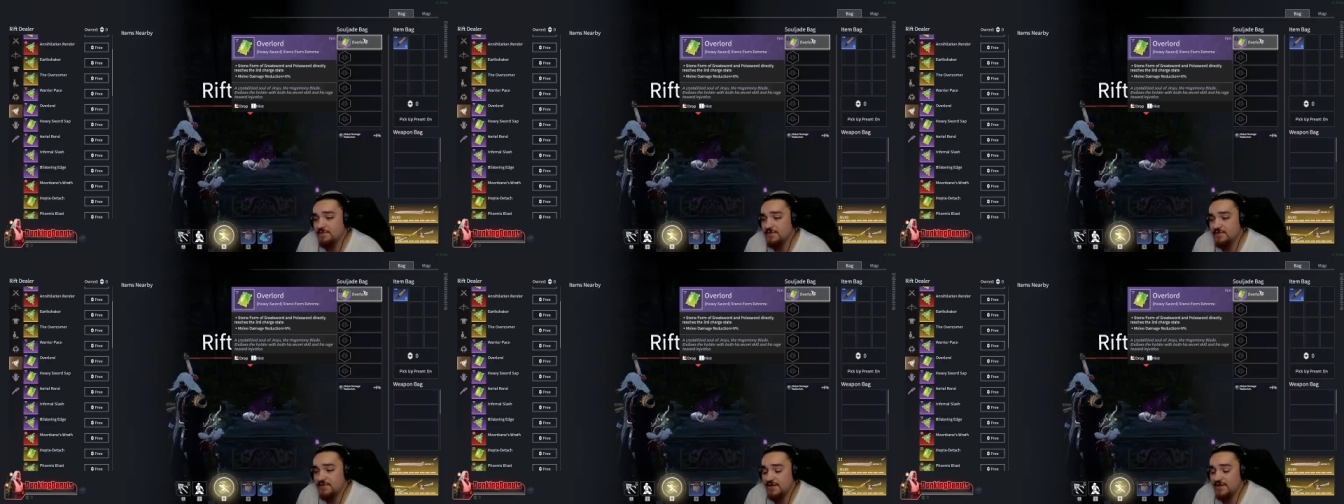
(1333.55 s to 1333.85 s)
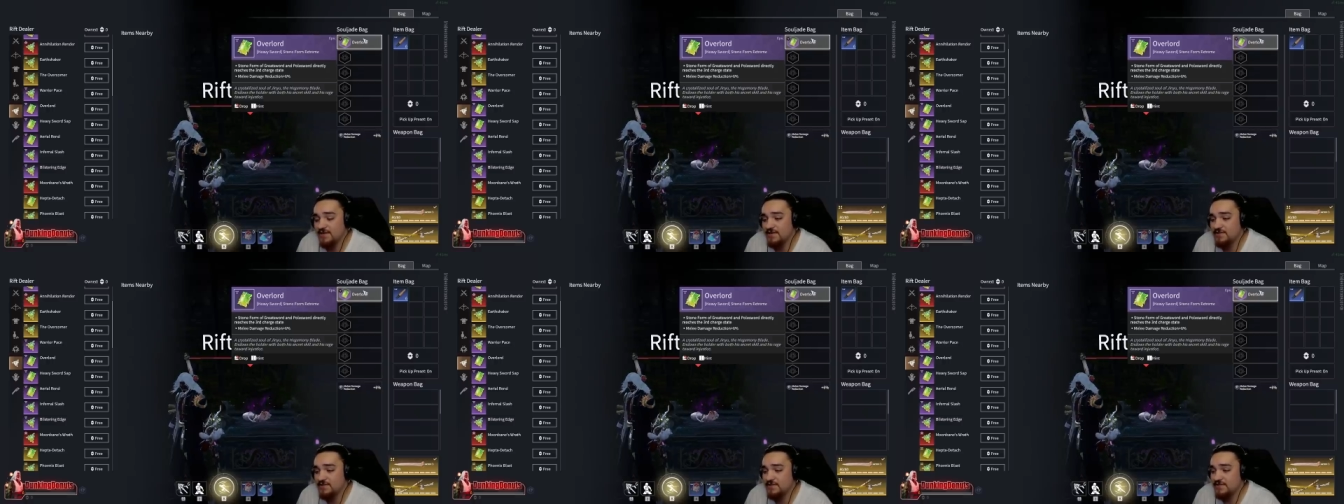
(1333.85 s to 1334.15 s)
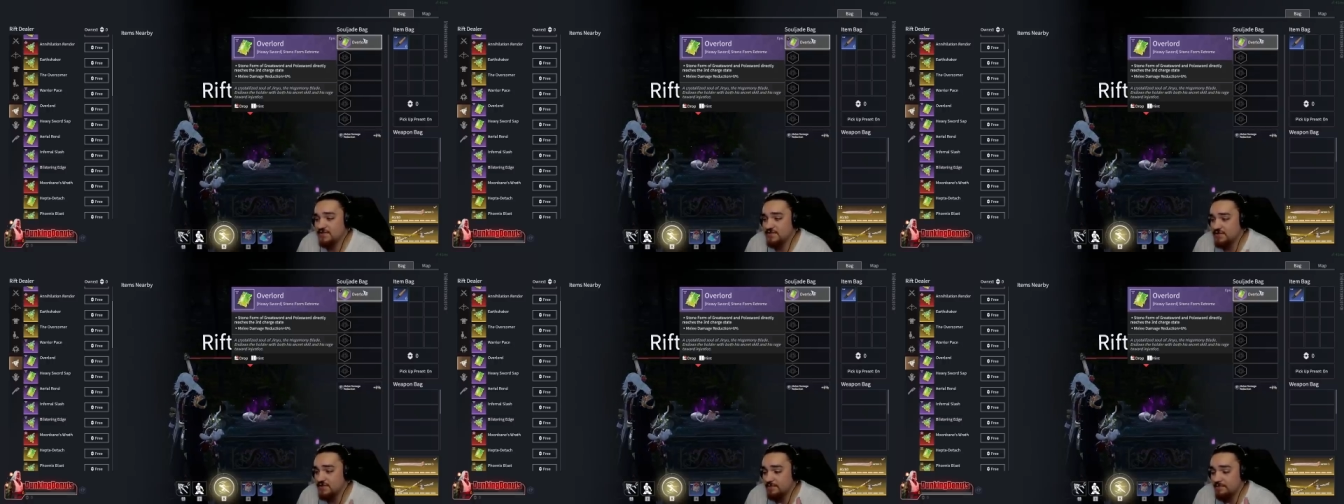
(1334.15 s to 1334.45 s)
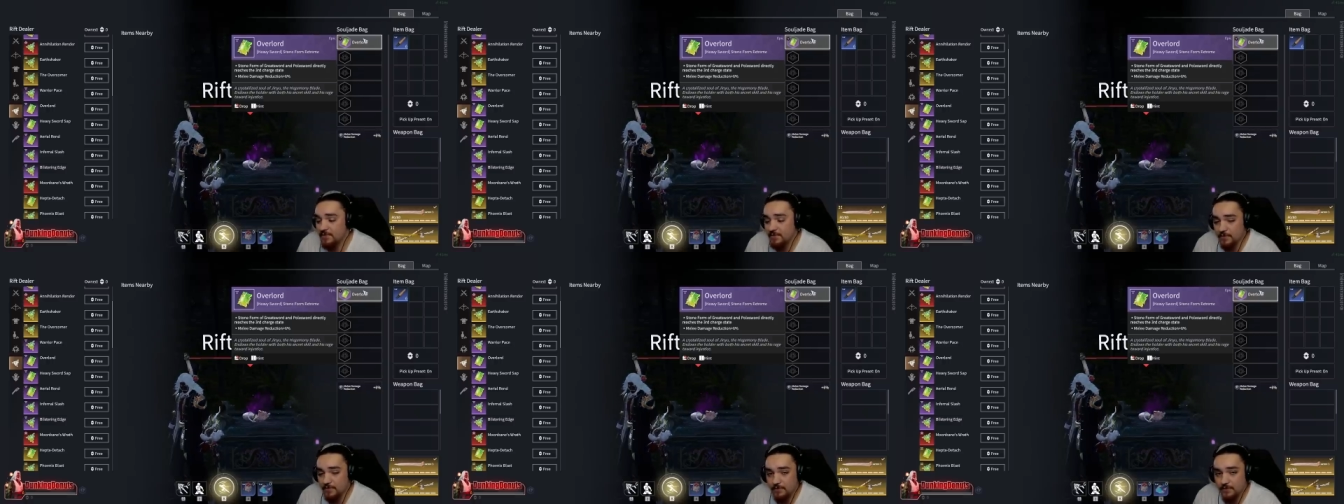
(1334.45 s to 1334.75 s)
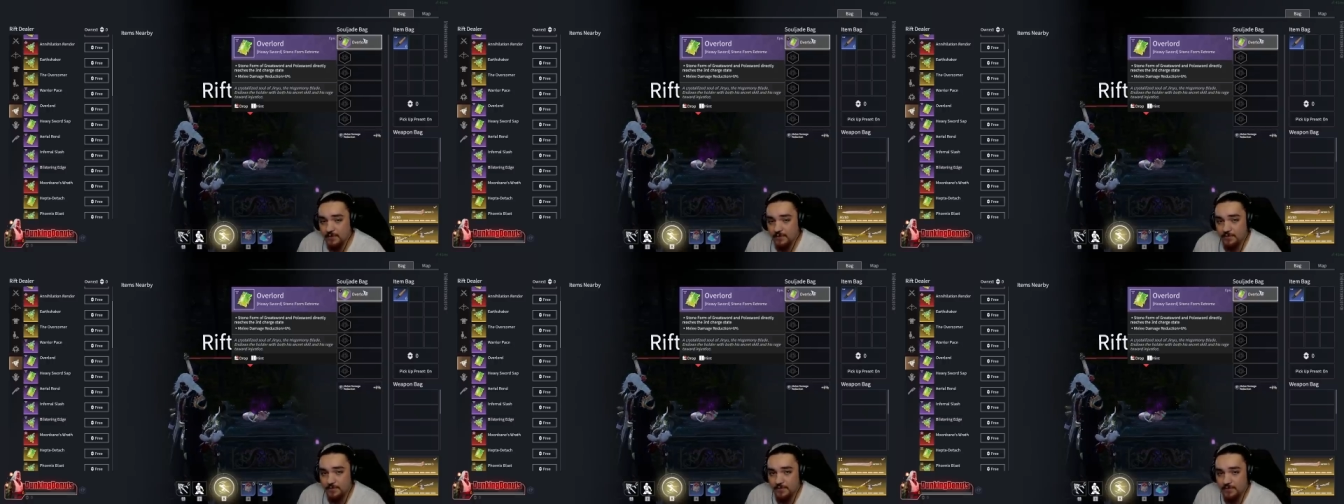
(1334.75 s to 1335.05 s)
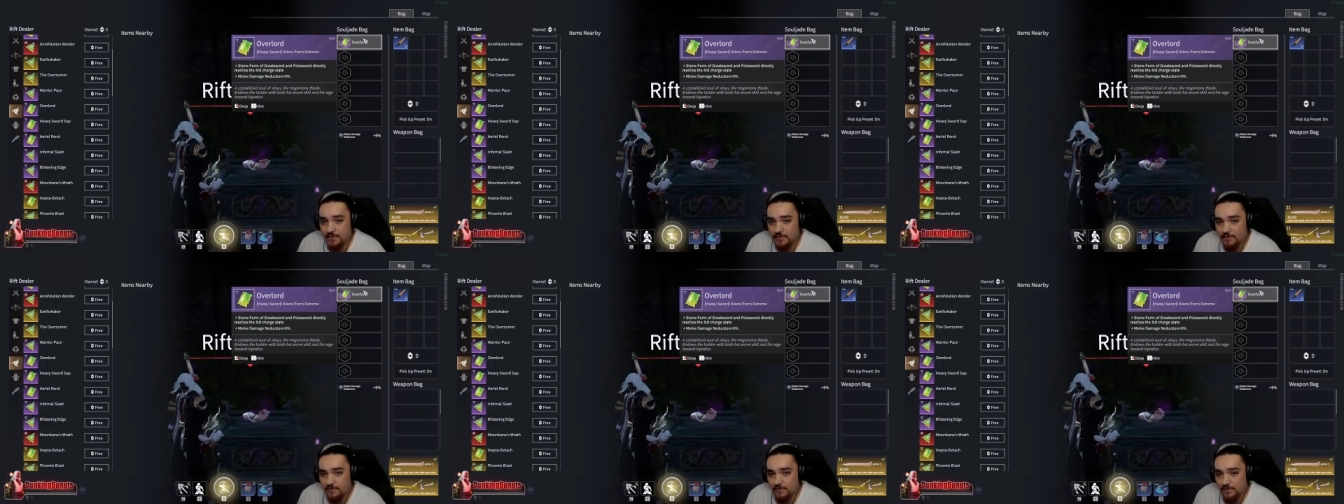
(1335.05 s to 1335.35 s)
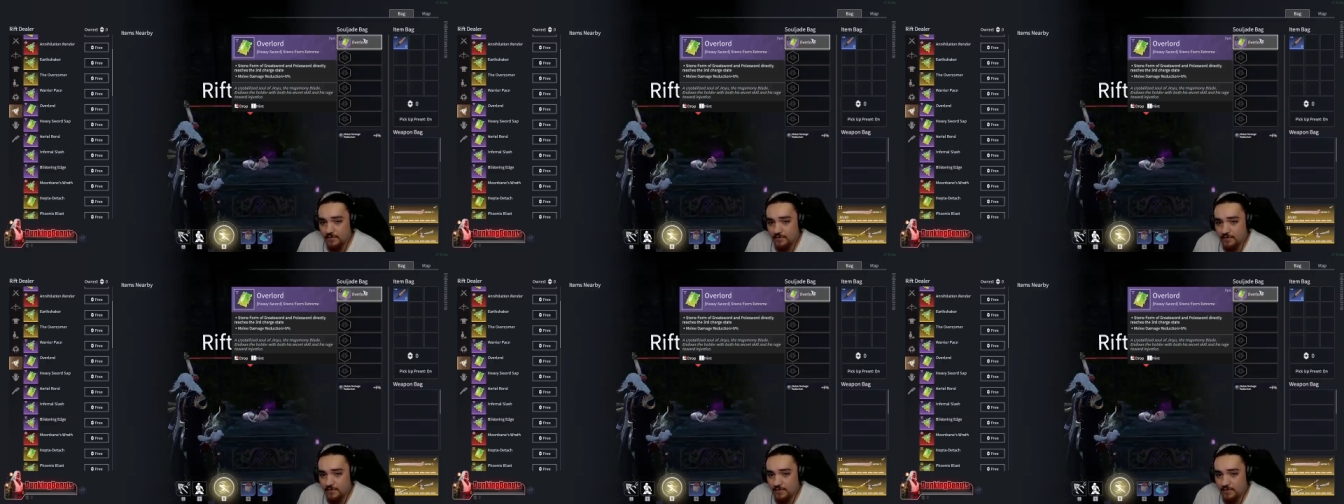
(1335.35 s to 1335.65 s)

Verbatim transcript: stats as the blue one would do,